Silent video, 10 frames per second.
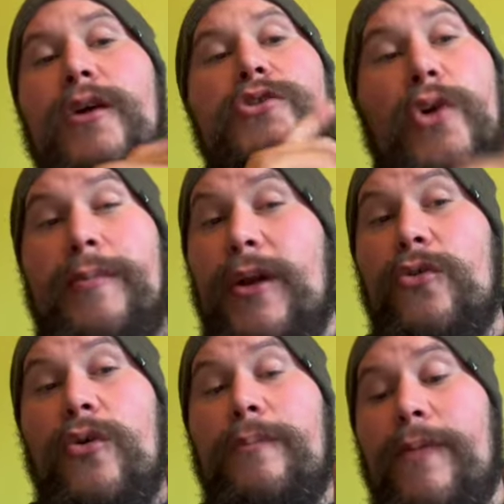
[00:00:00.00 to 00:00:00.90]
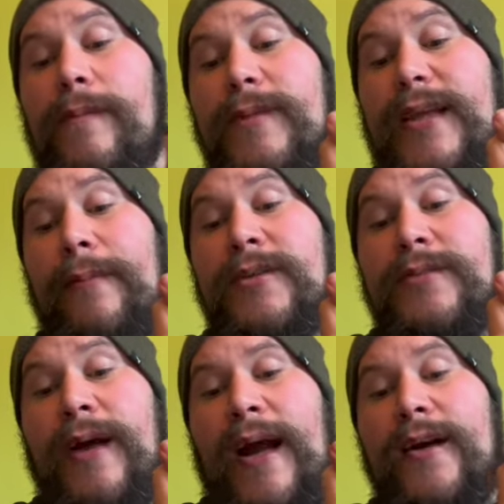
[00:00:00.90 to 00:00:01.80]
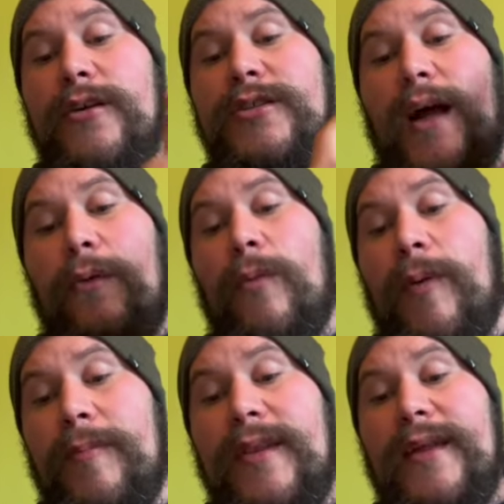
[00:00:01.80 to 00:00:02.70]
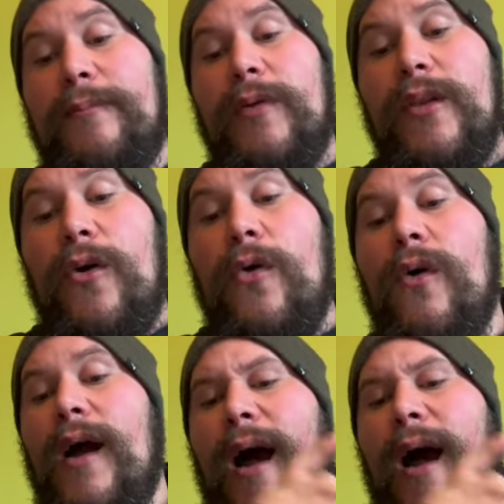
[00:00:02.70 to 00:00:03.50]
Join my group, Metabolism Hackers. I will pop the link below.